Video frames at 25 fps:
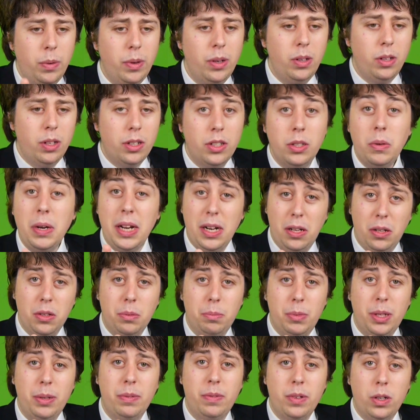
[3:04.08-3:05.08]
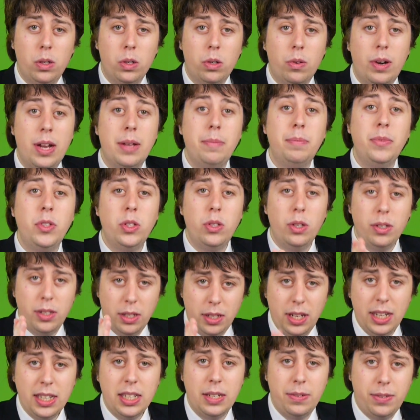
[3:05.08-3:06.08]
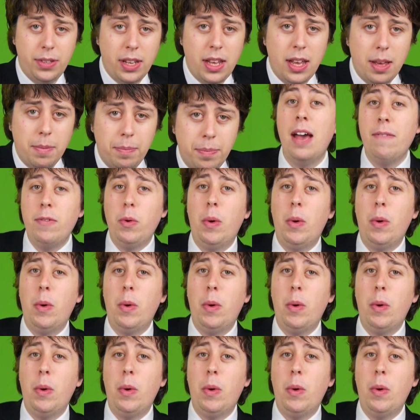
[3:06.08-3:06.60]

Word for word: So I had a little bit of a look around. So Detective Sam.